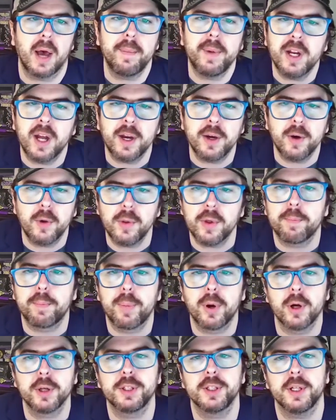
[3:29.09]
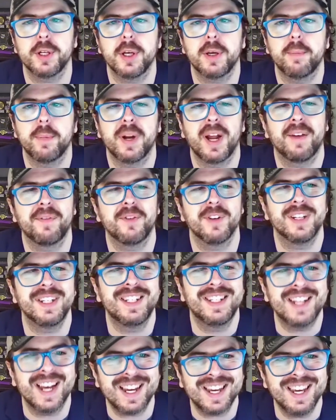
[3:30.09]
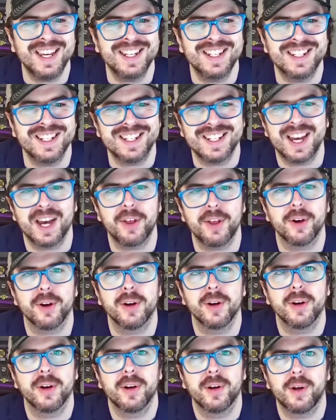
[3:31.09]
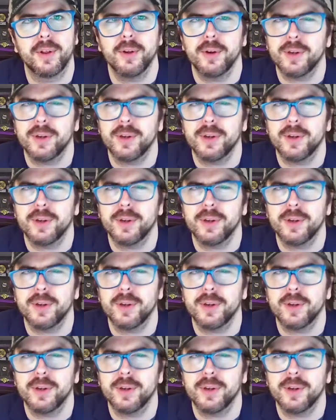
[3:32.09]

I may not know them personally, but after decades together,